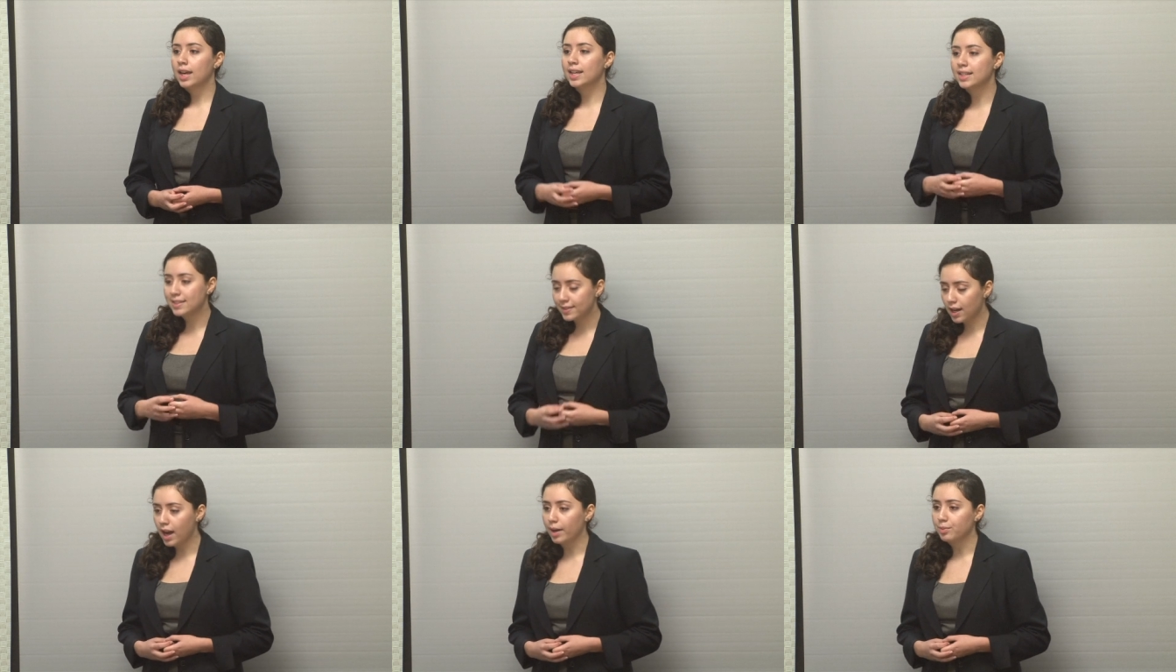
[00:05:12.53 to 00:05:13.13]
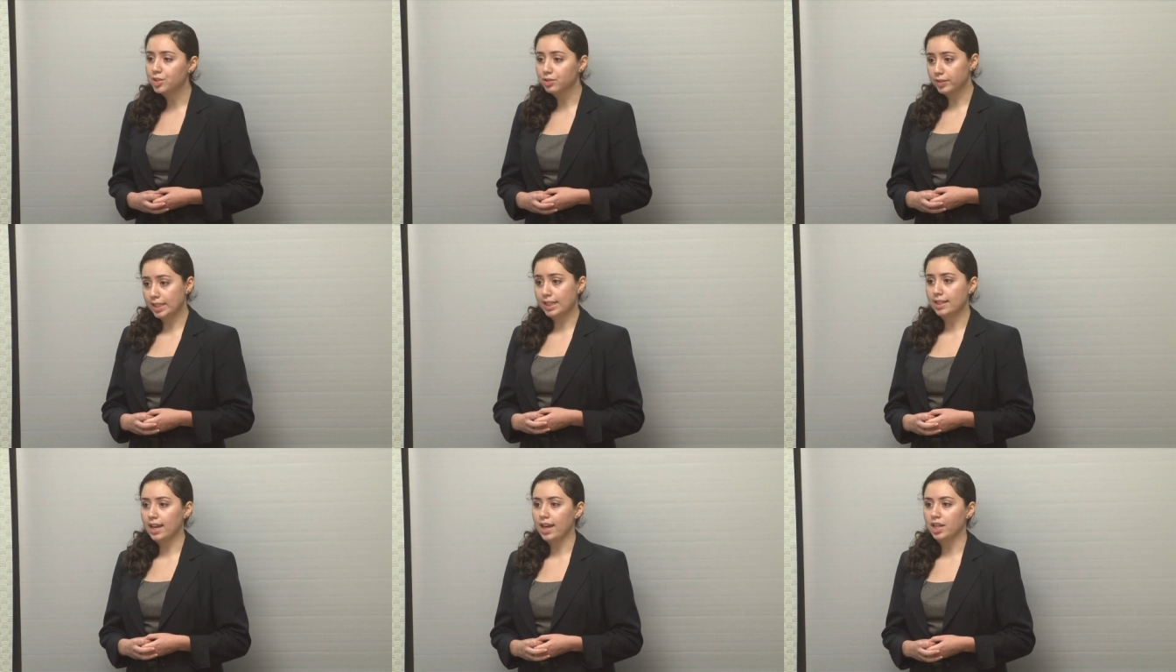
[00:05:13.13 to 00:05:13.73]
It is time to
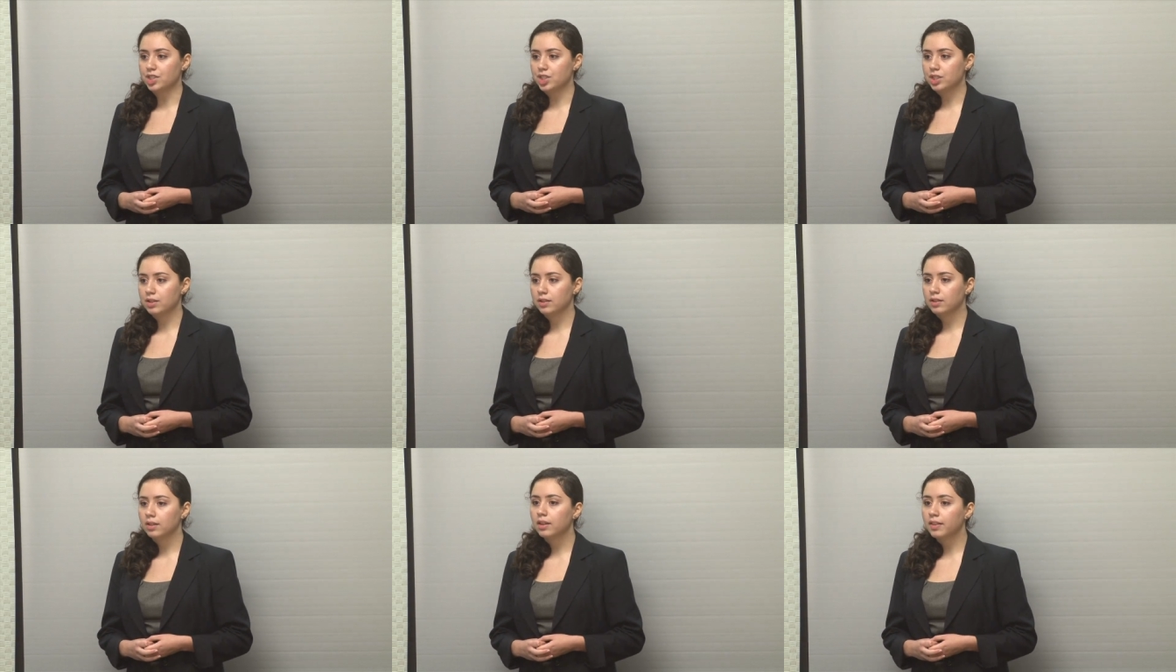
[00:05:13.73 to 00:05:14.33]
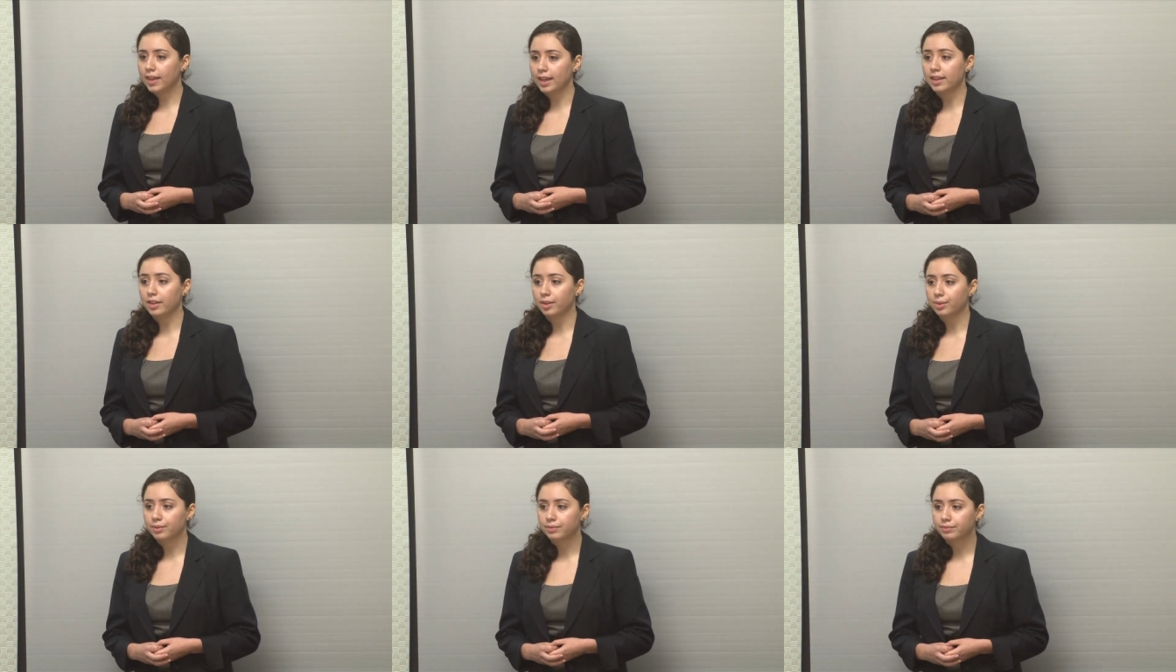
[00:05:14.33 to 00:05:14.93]
re-engage. Thank you.